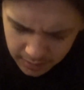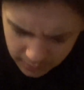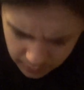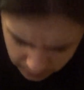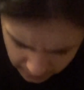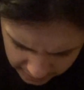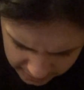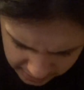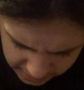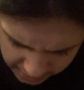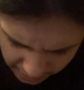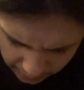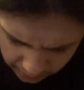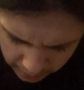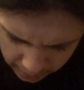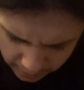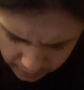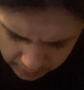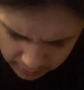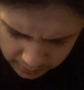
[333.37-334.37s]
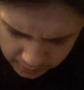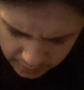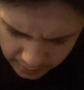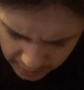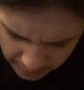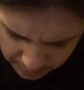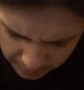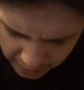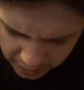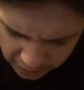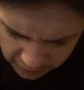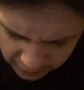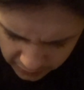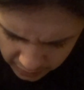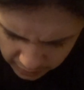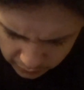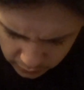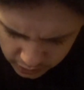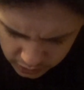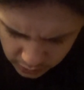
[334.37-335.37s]
Rise of Skywalker, and I'm
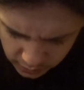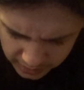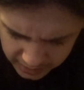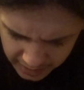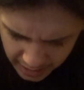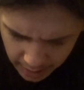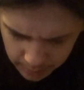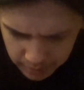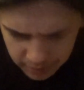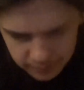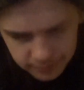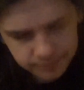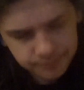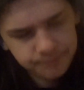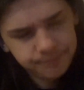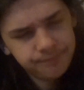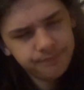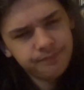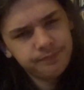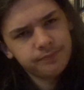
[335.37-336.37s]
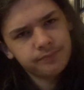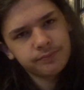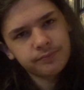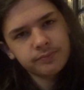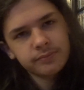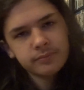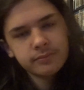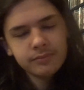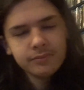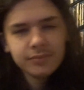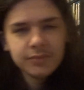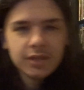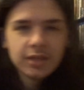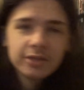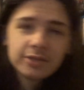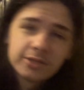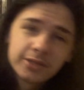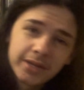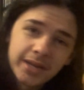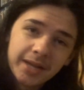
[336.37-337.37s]
petrified of what's going to happen.
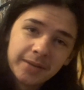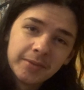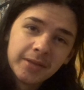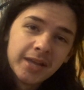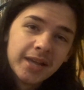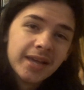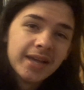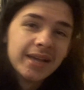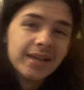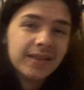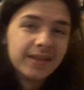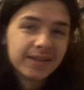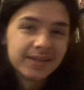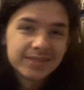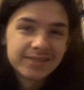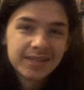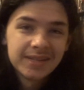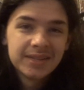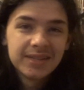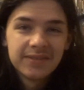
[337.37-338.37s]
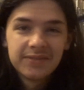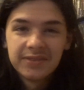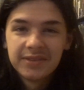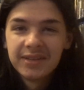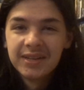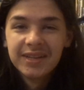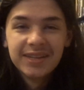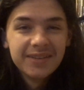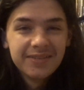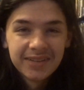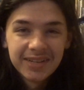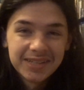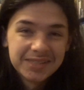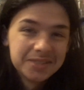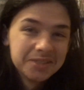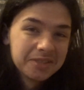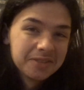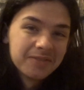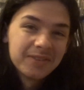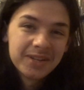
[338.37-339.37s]
So yeah, like I said, if you guys
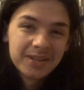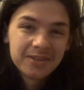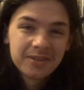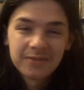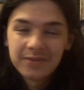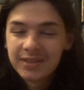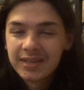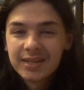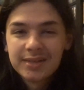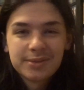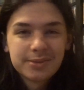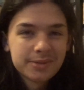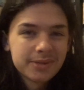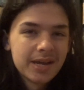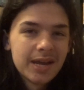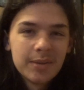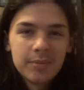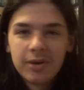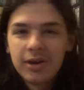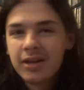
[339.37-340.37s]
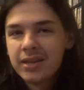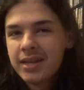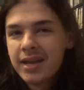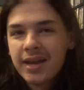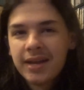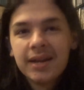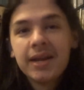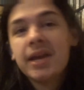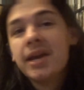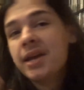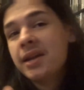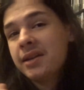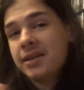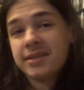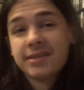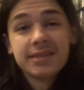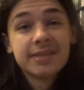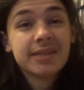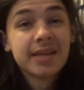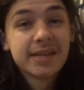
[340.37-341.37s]
enjoyed the video, don't forget to like, subscribe, all that, and I'll
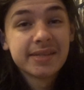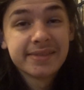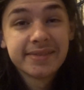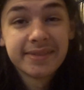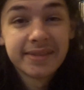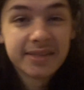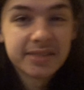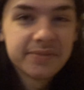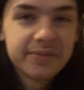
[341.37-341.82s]
see you guys in the next